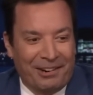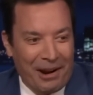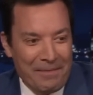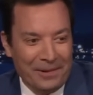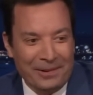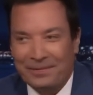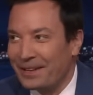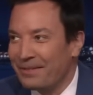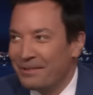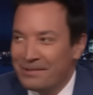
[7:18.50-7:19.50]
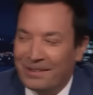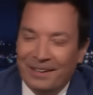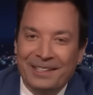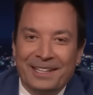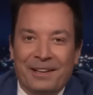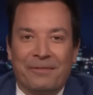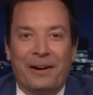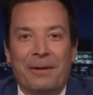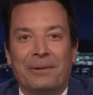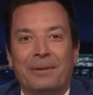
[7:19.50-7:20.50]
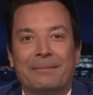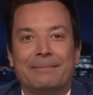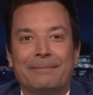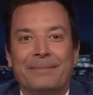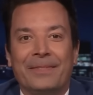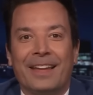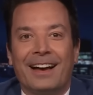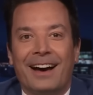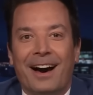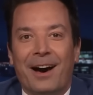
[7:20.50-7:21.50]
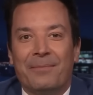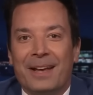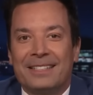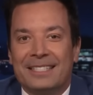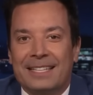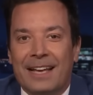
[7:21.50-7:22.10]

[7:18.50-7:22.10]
Tropical flavor. Ooh, i get that fiber. Uh, up next, his